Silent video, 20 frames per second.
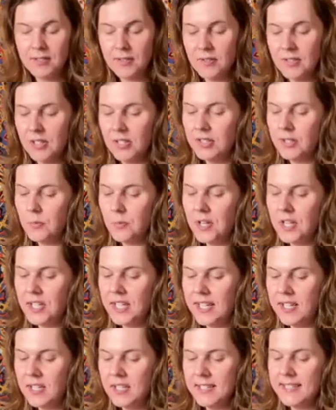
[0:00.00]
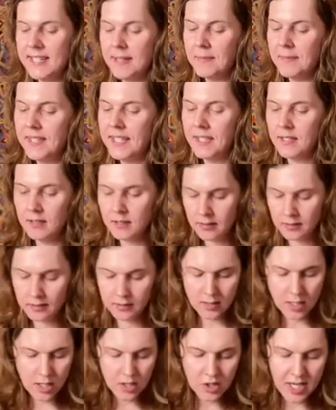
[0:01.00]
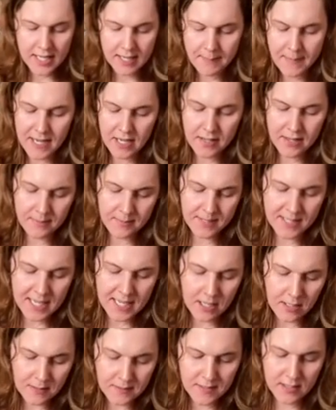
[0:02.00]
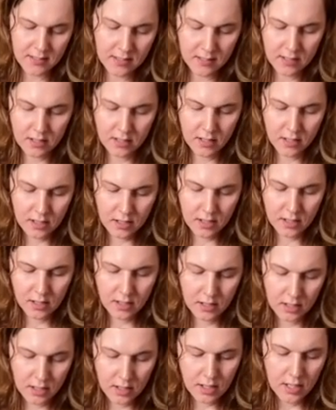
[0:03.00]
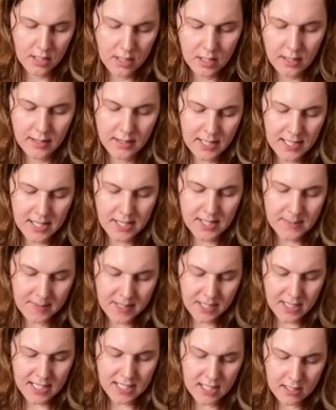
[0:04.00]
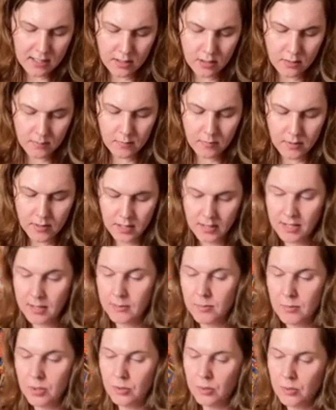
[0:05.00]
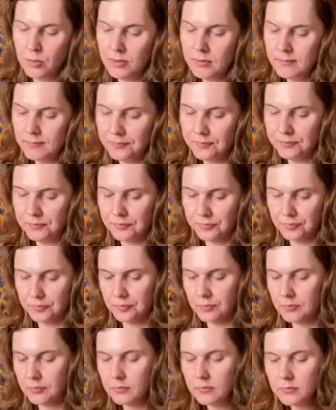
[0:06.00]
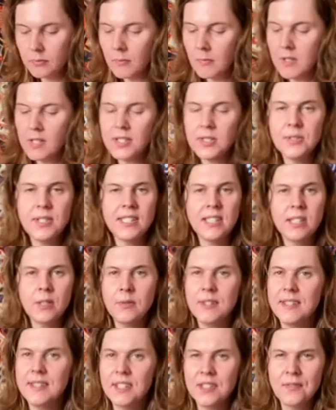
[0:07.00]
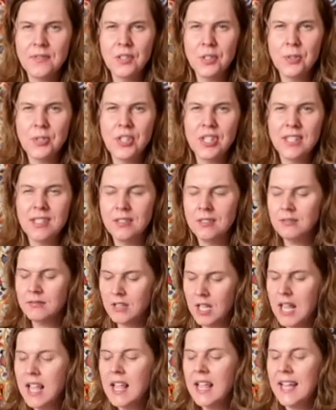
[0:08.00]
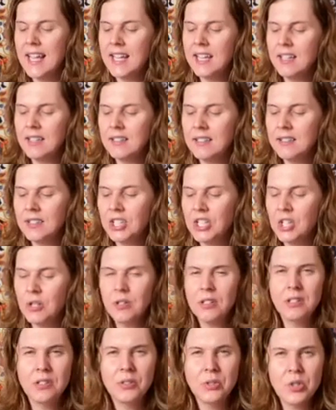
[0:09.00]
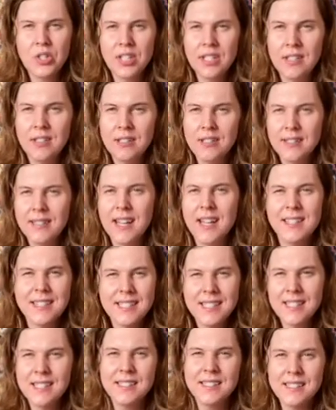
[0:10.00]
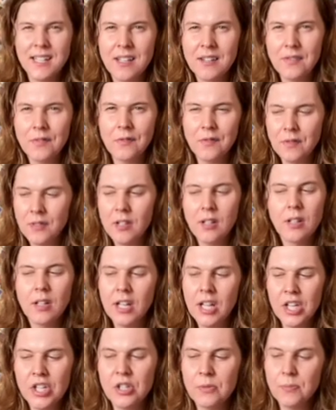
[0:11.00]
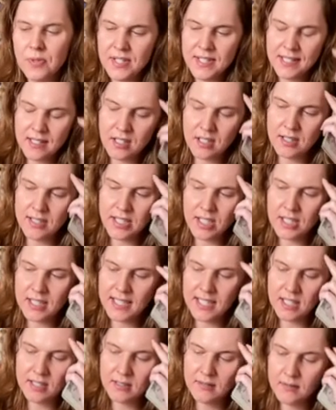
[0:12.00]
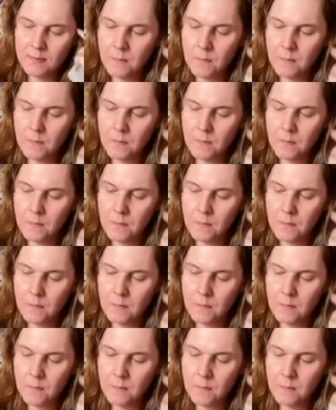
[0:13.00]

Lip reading: So certainly working on something, trying to better themselves. Thank you, Spirit. Oh, the Moon. So dealing with confusion and, you know, illusions, not seeing stuff 100% clearly.